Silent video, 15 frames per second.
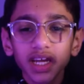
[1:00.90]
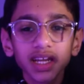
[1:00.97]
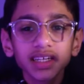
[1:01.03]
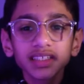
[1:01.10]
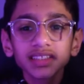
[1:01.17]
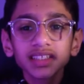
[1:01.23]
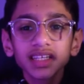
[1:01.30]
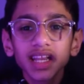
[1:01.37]
and
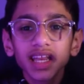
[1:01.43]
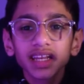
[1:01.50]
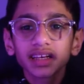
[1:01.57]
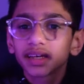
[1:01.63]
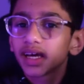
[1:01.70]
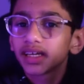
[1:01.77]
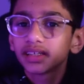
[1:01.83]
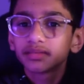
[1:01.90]
isn't letting
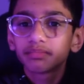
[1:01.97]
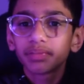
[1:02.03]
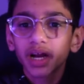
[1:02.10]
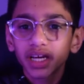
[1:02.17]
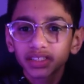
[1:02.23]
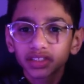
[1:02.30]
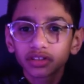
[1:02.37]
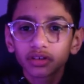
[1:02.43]
light
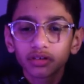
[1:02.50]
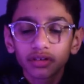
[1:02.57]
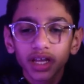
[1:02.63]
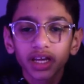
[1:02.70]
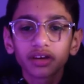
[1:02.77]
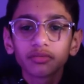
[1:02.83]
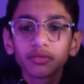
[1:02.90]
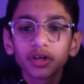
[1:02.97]
pass through
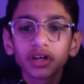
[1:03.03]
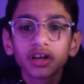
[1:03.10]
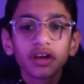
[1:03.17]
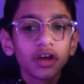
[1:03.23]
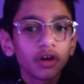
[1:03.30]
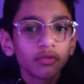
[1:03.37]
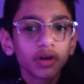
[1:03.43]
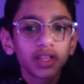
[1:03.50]
like it would
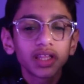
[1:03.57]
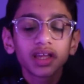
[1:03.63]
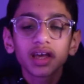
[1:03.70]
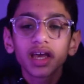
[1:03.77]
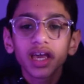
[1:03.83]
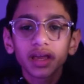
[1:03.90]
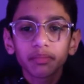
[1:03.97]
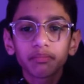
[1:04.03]
with
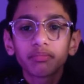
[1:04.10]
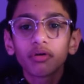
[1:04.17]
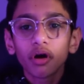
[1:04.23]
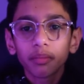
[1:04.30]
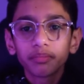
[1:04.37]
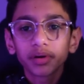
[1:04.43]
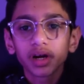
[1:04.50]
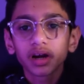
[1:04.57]
a
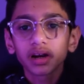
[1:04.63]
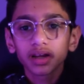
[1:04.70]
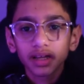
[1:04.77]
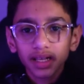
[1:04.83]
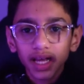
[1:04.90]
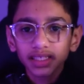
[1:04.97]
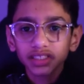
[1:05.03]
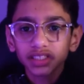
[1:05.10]
proper
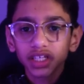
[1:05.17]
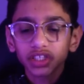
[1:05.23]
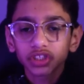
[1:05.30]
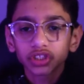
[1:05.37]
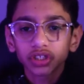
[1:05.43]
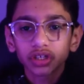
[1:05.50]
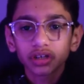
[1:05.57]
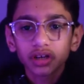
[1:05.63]
glass
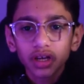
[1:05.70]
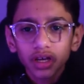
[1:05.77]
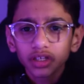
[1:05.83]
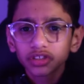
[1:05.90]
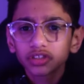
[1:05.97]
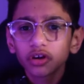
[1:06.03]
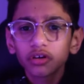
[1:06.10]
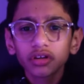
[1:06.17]
texture.
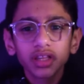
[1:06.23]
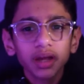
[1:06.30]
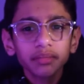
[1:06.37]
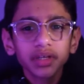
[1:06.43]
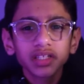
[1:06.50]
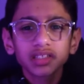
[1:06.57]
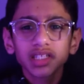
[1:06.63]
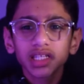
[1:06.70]
So that
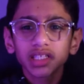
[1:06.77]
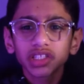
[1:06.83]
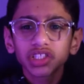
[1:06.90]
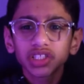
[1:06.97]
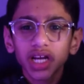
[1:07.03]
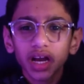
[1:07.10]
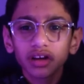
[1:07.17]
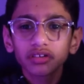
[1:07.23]
means that the
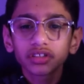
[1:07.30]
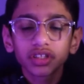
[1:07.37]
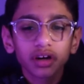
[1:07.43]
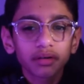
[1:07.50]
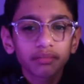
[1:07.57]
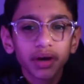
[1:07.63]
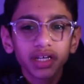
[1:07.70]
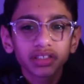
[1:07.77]
shadows
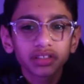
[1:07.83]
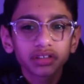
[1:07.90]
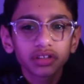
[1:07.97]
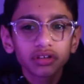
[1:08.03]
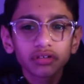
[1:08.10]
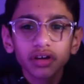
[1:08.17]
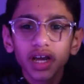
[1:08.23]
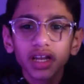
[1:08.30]
aren't passing
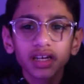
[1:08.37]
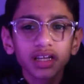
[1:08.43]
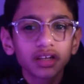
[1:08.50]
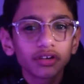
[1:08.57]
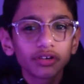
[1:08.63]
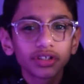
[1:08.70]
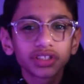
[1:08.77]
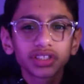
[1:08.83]
through and it
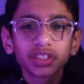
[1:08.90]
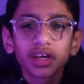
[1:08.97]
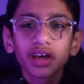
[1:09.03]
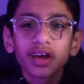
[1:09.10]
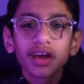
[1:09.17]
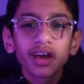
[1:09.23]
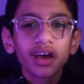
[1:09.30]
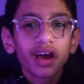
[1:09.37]
looks
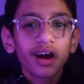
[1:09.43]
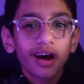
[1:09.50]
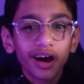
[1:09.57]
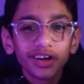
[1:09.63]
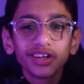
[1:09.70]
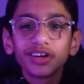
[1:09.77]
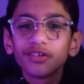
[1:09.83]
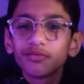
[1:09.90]

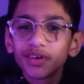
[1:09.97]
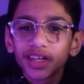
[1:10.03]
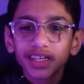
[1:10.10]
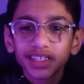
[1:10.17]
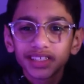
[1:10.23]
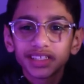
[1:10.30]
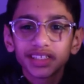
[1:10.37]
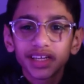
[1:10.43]

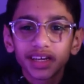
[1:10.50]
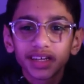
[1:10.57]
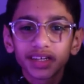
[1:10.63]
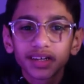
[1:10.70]
unrealistic.